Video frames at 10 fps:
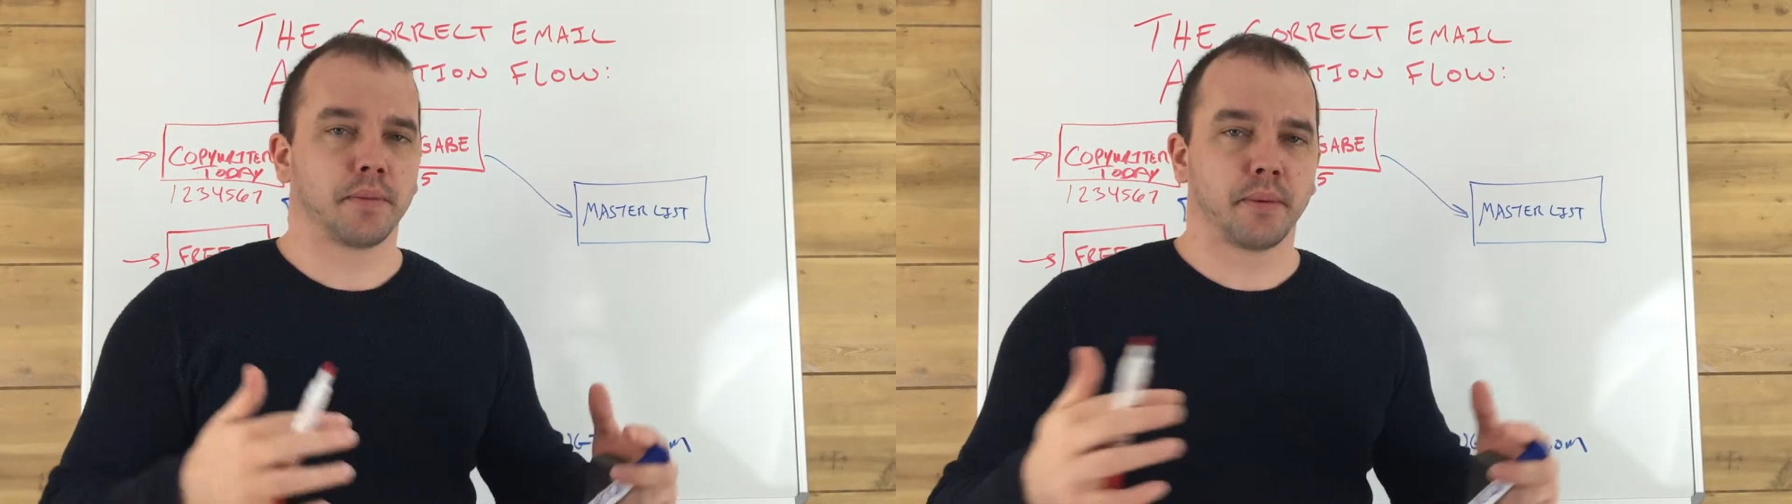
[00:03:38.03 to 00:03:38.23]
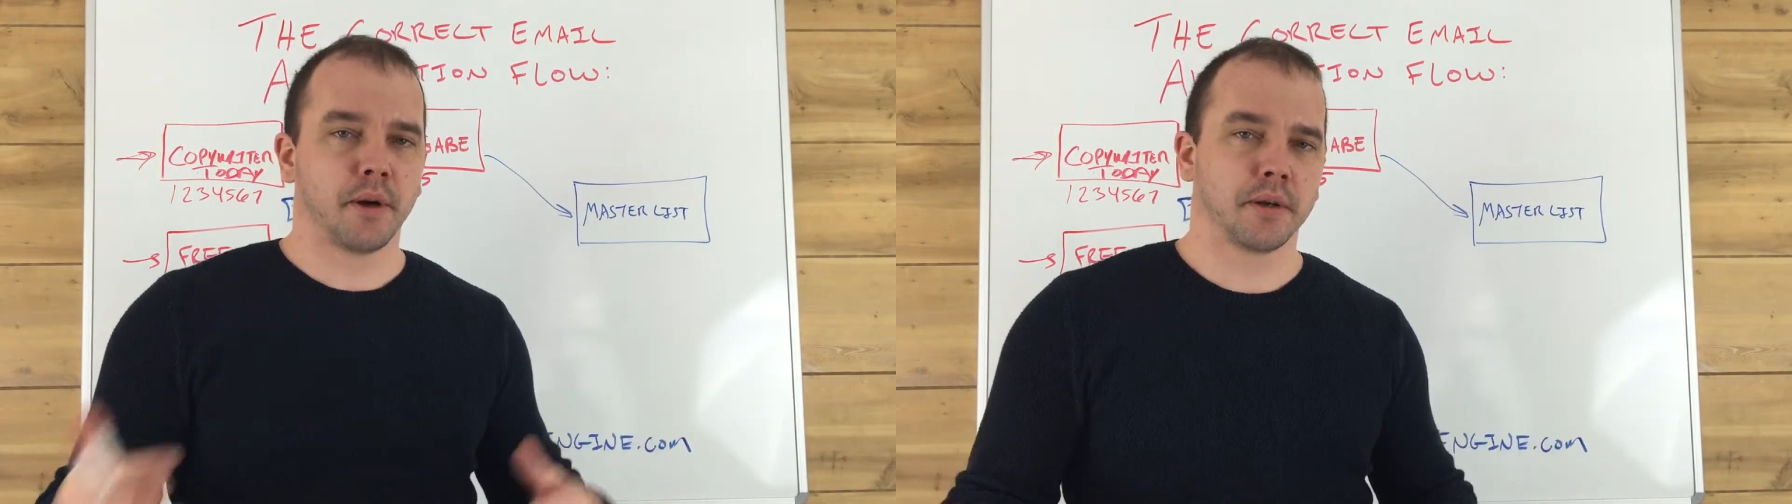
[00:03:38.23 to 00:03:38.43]

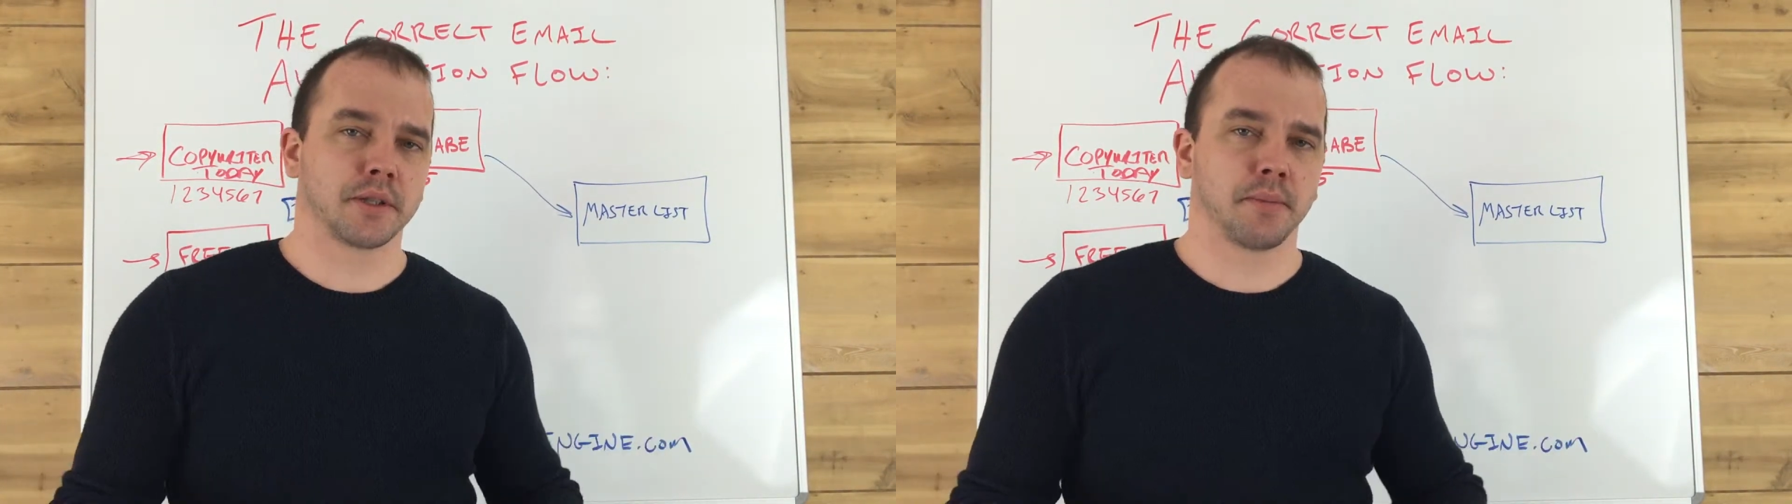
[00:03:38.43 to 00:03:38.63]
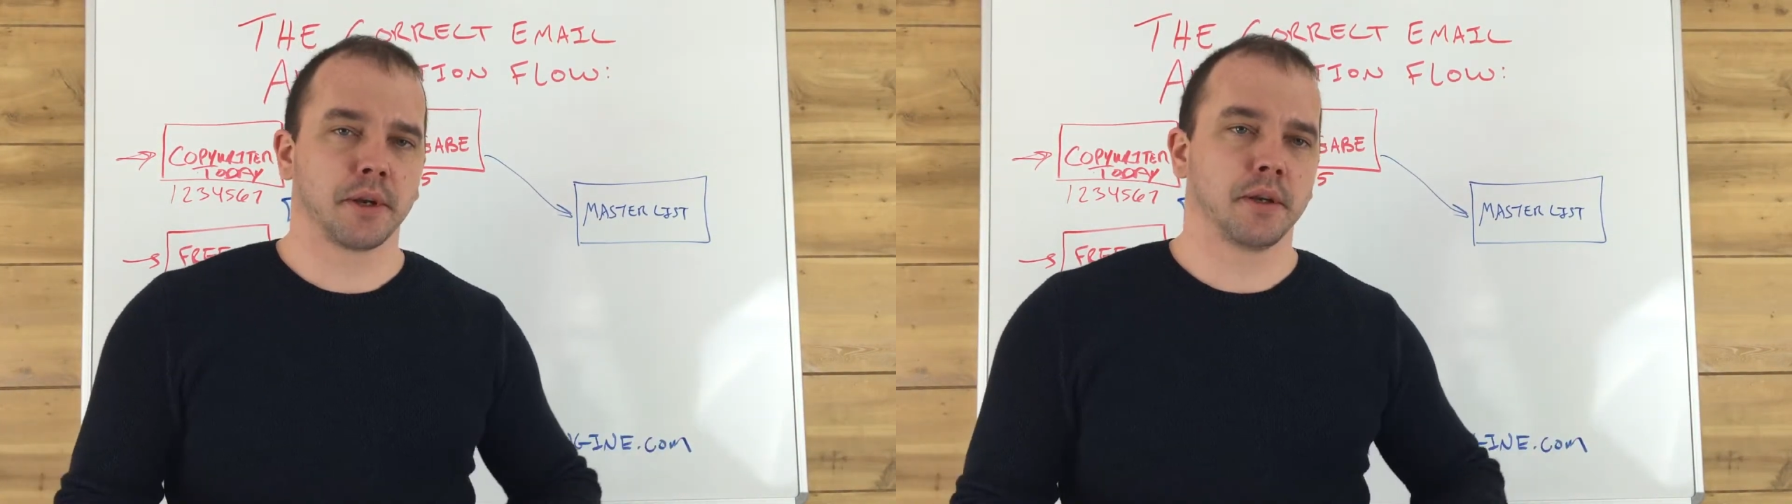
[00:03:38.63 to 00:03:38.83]
promoting
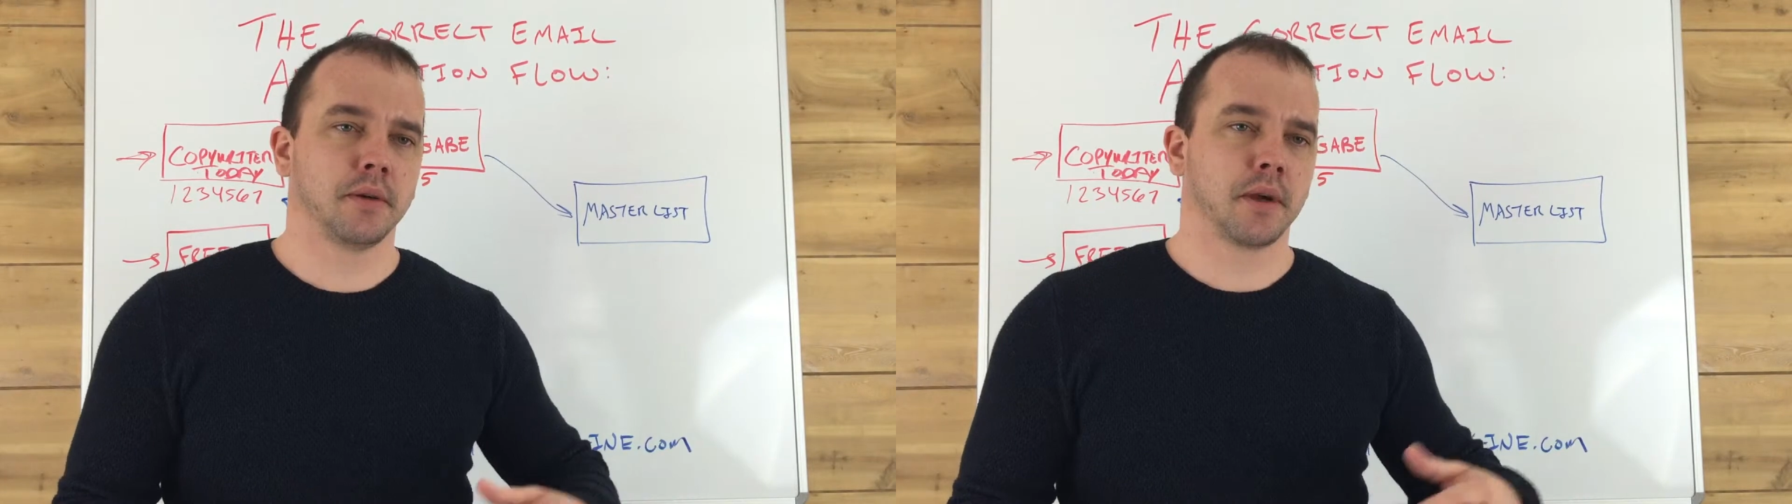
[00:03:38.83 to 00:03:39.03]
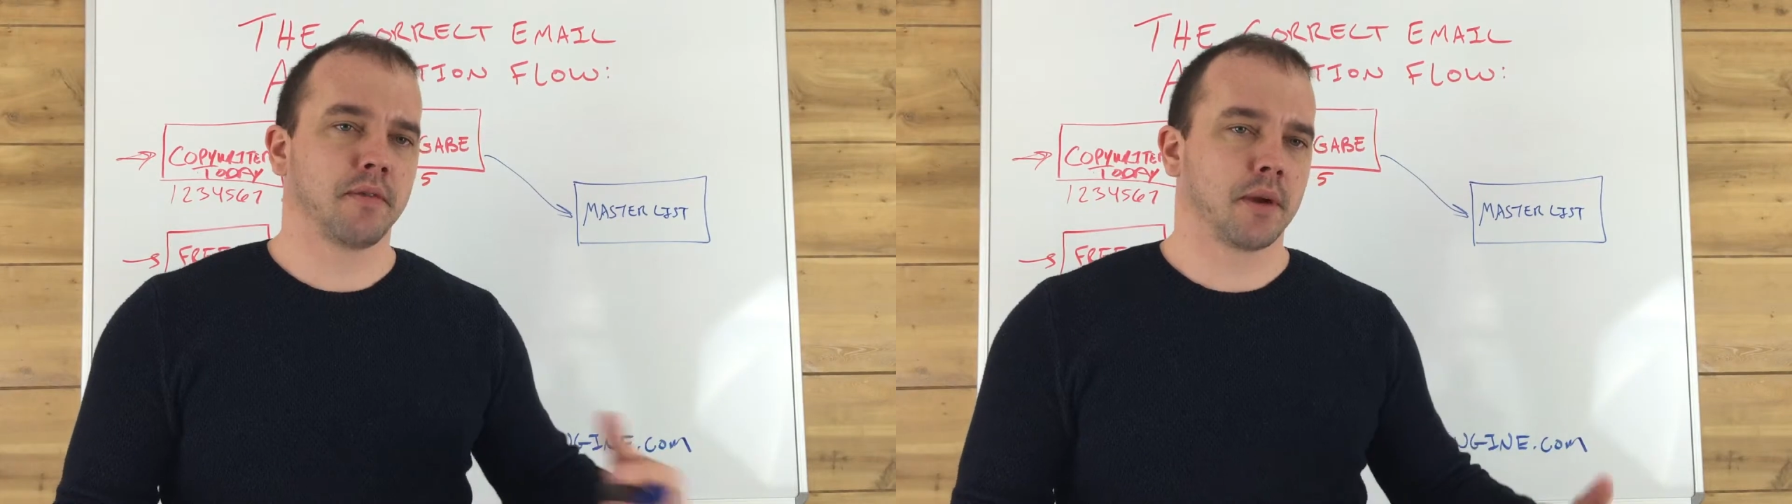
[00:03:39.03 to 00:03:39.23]
something
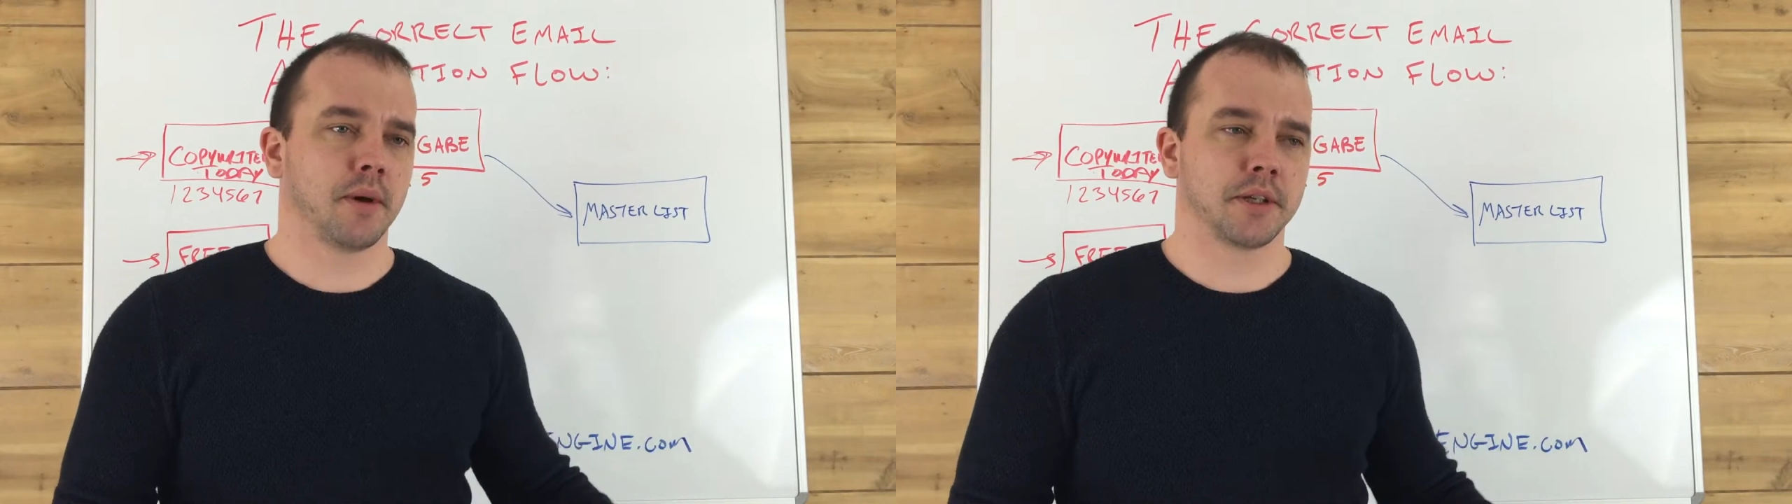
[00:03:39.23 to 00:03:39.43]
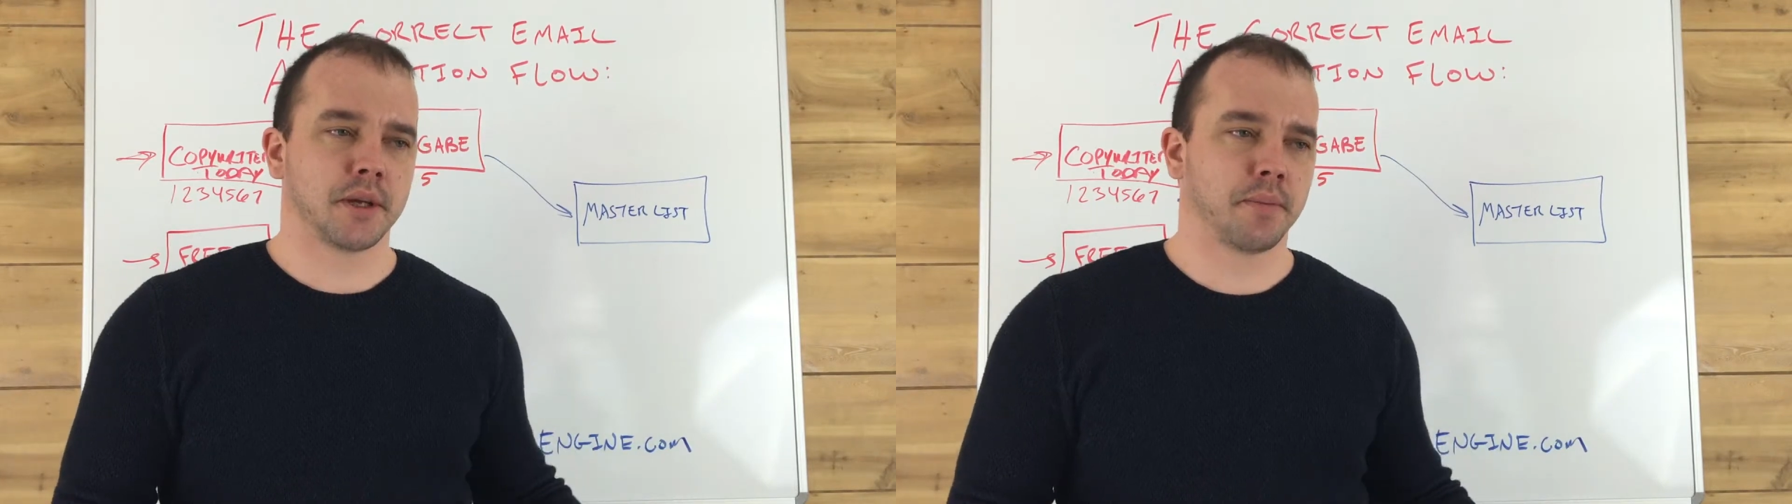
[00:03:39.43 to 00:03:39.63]
new, giving
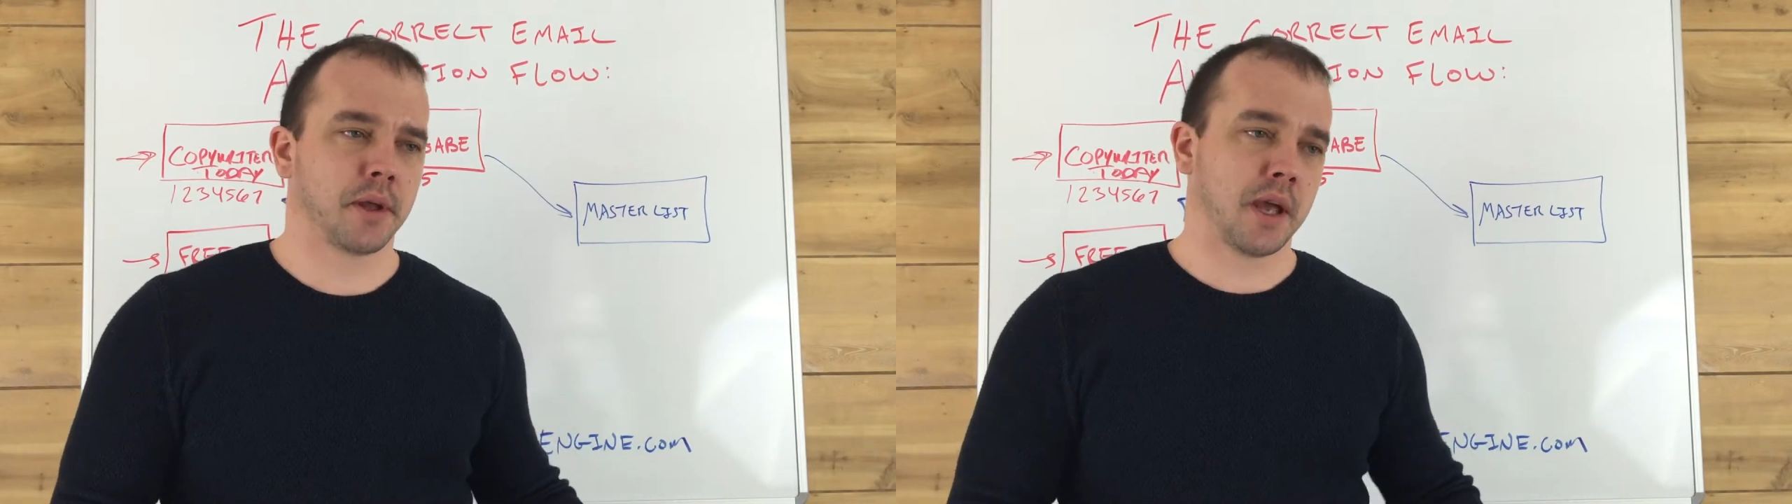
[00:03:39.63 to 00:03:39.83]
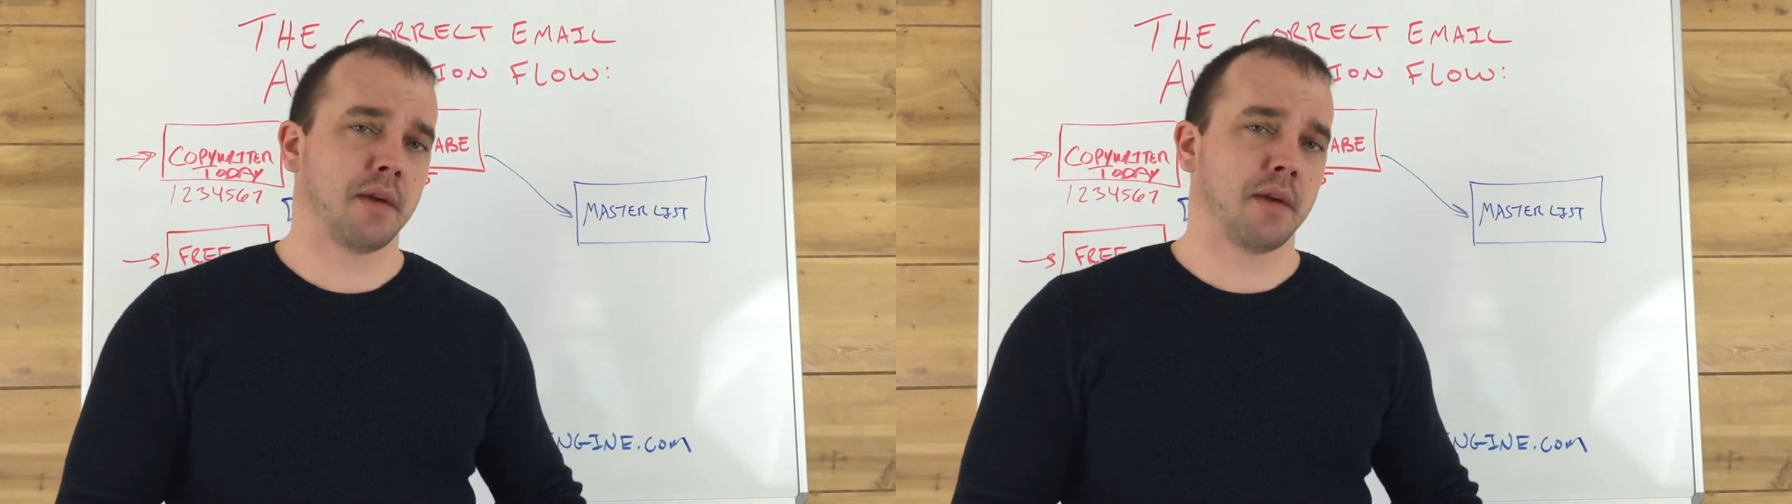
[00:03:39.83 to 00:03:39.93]
away something,